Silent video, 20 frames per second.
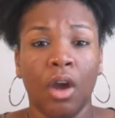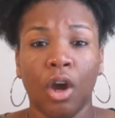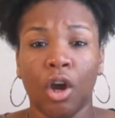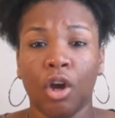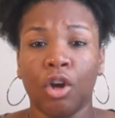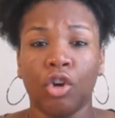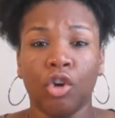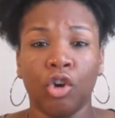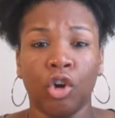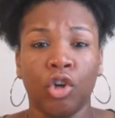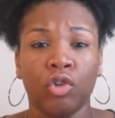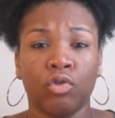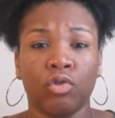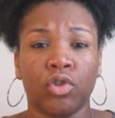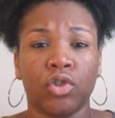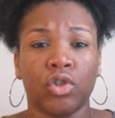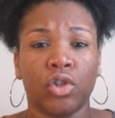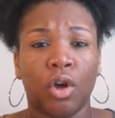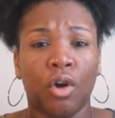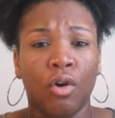her curls were
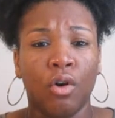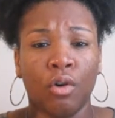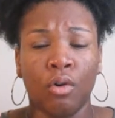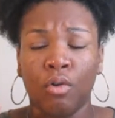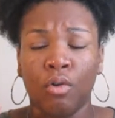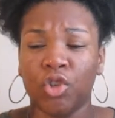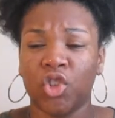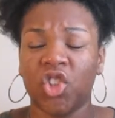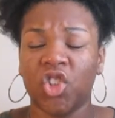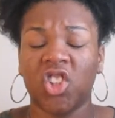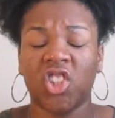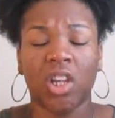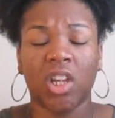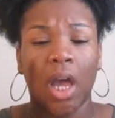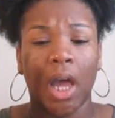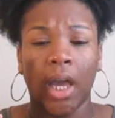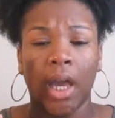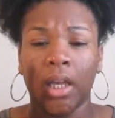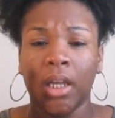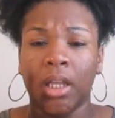so
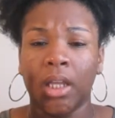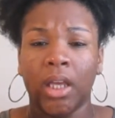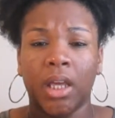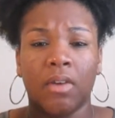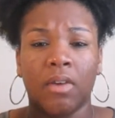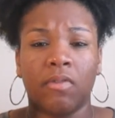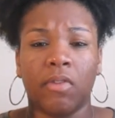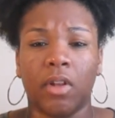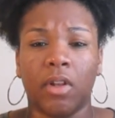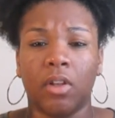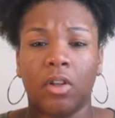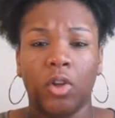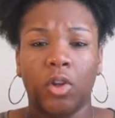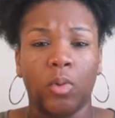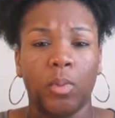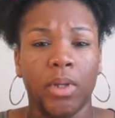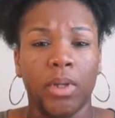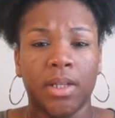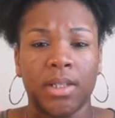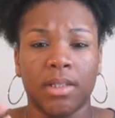shiny and
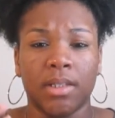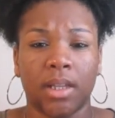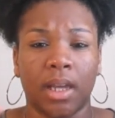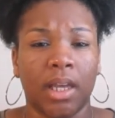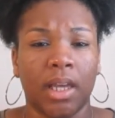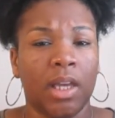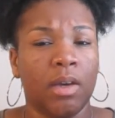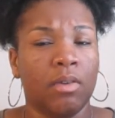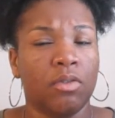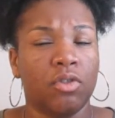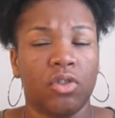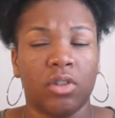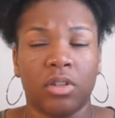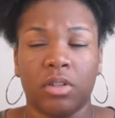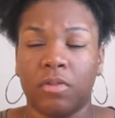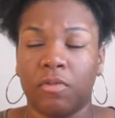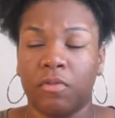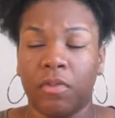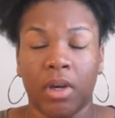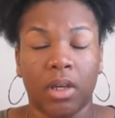voluminous like it was
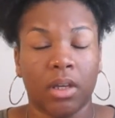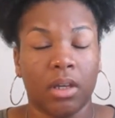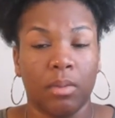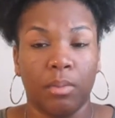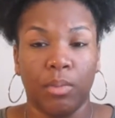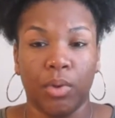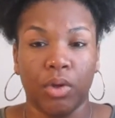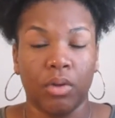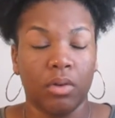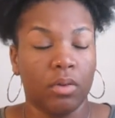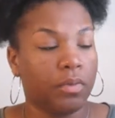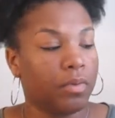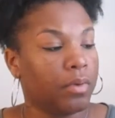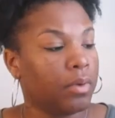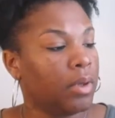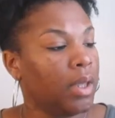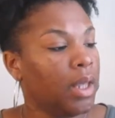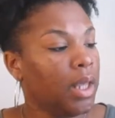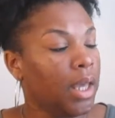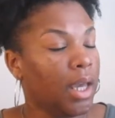just fucking
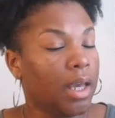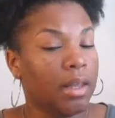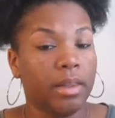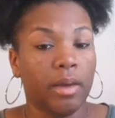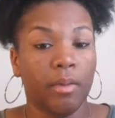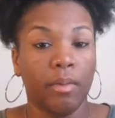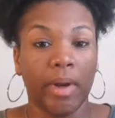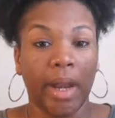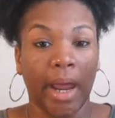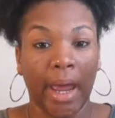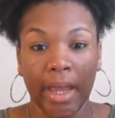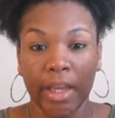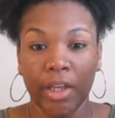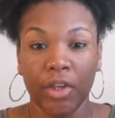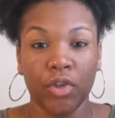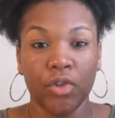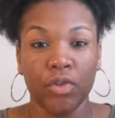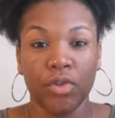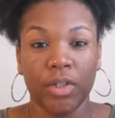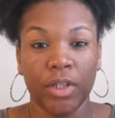beautiful and then when i
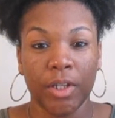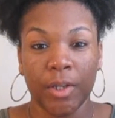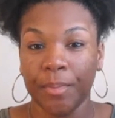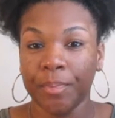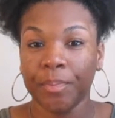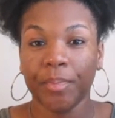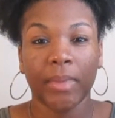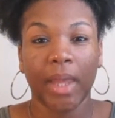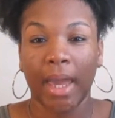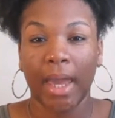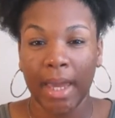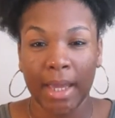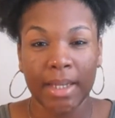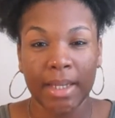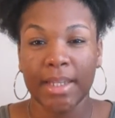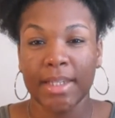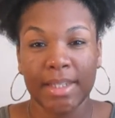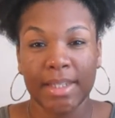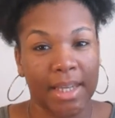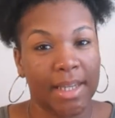used it i got
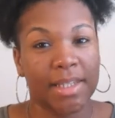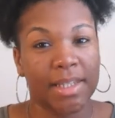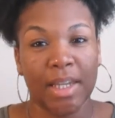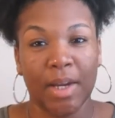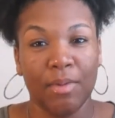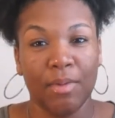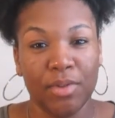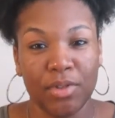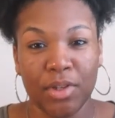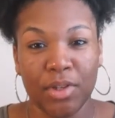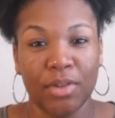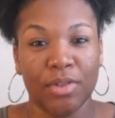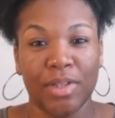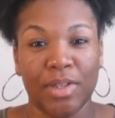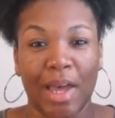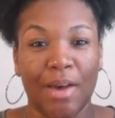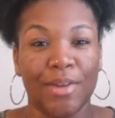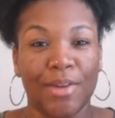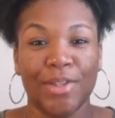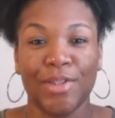the exact same result so
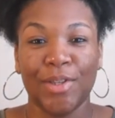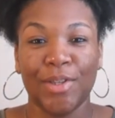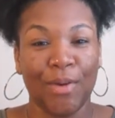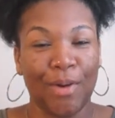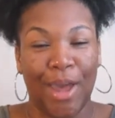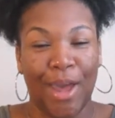i was so